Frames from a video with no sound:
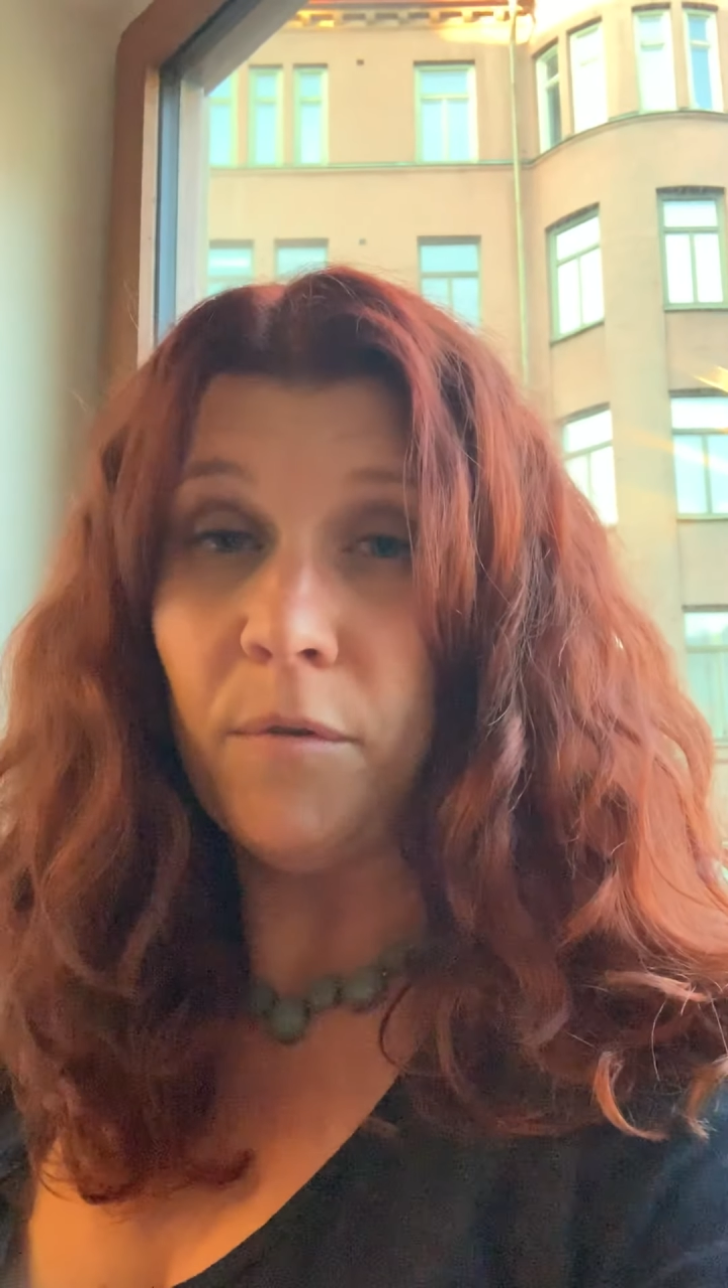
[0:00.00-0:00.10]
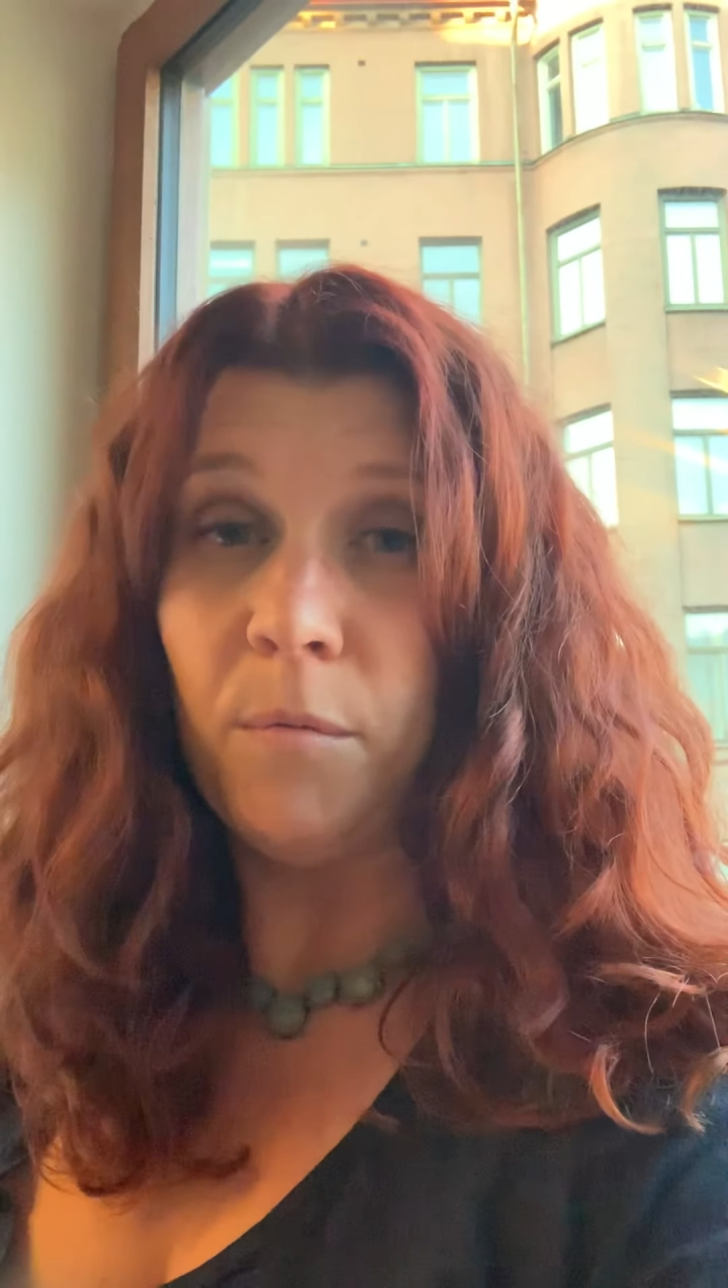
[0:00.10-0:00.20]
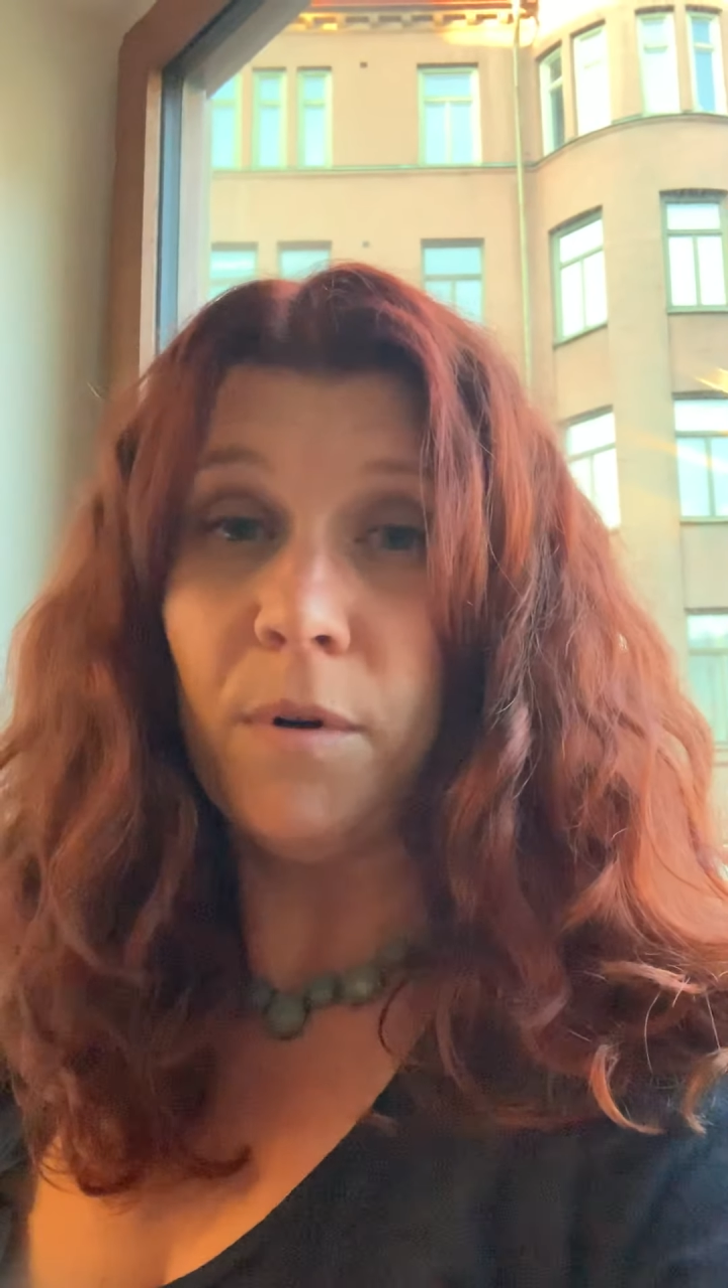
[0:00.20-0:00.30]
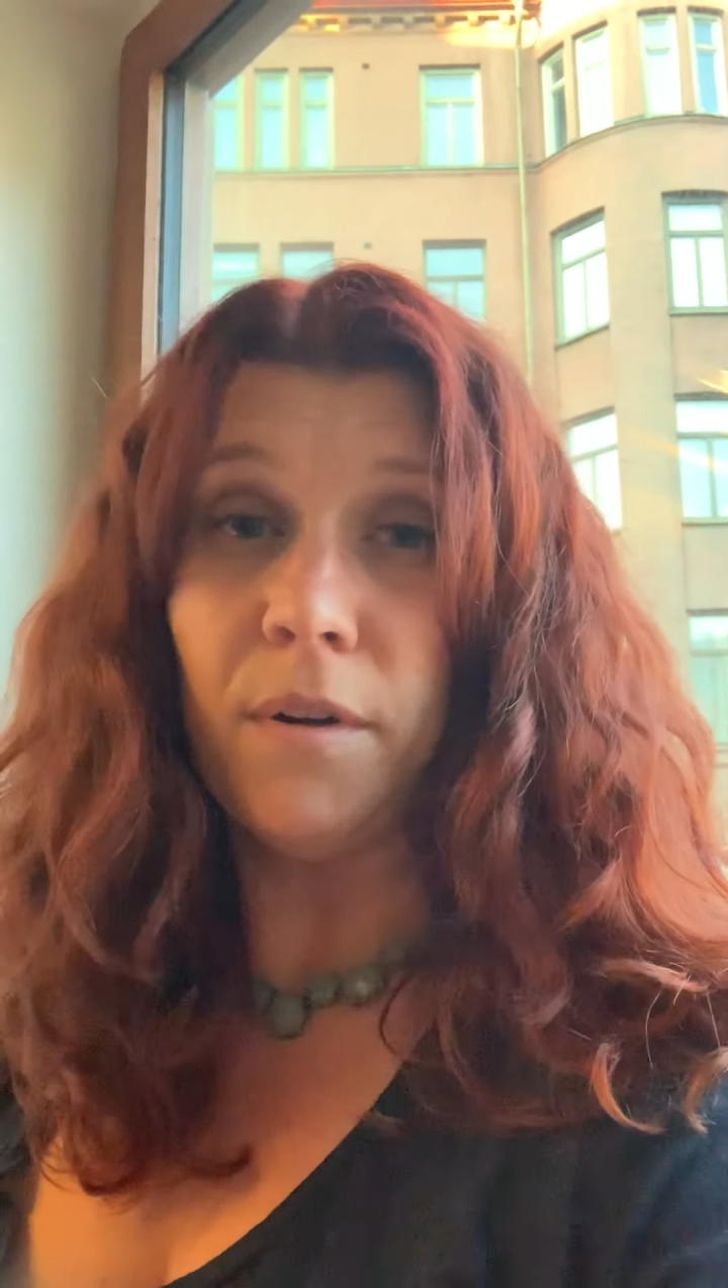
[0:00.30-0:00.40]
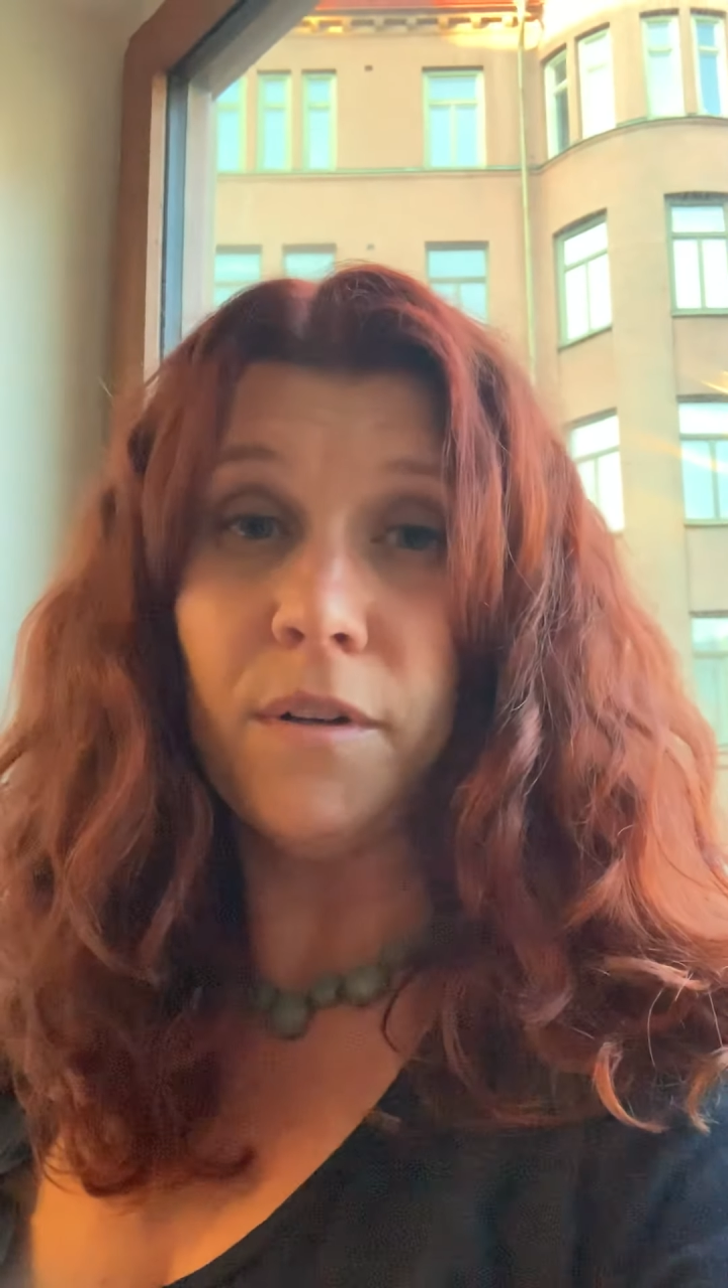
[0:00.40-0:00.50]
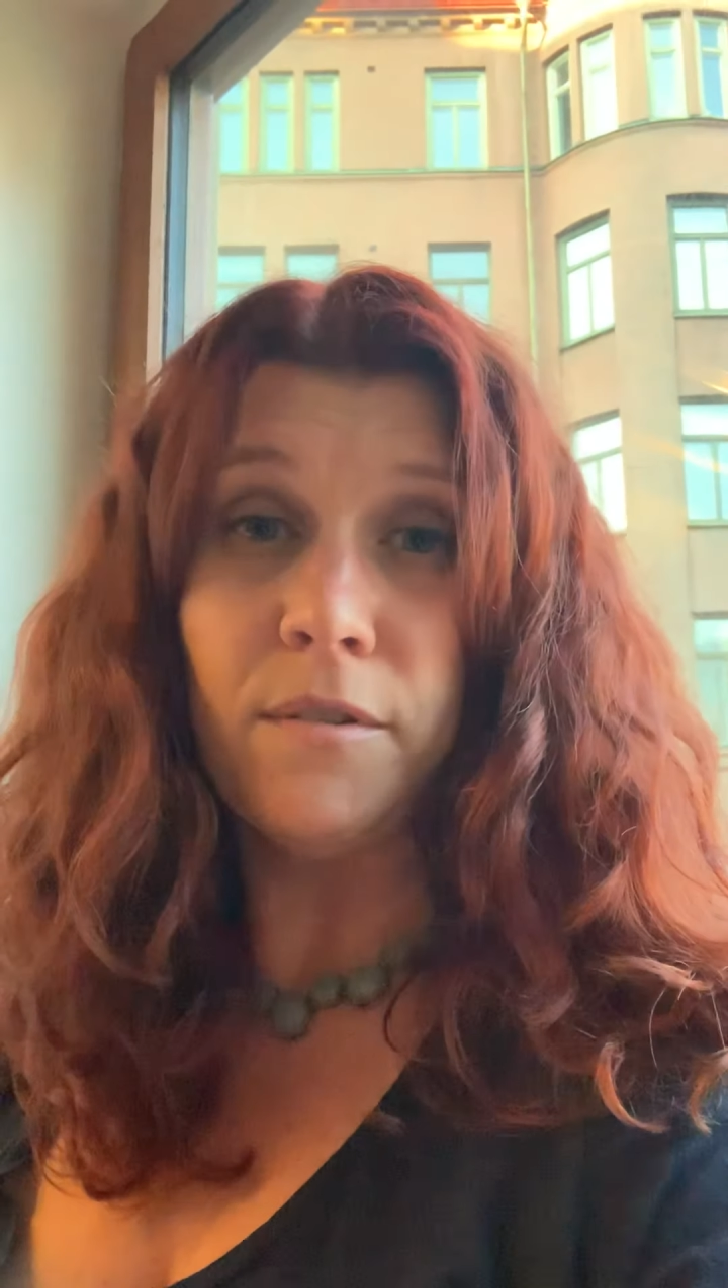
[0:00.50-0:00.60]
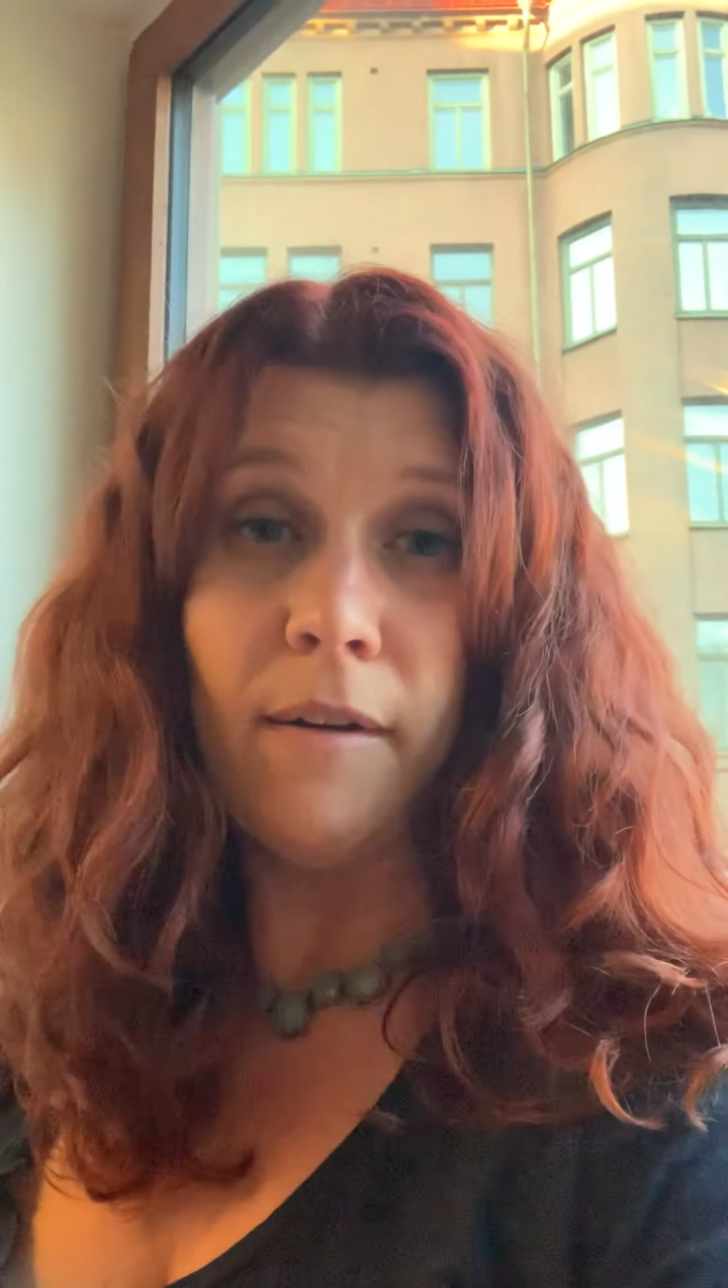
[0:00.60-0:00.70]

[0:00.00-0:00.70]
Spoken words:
for work,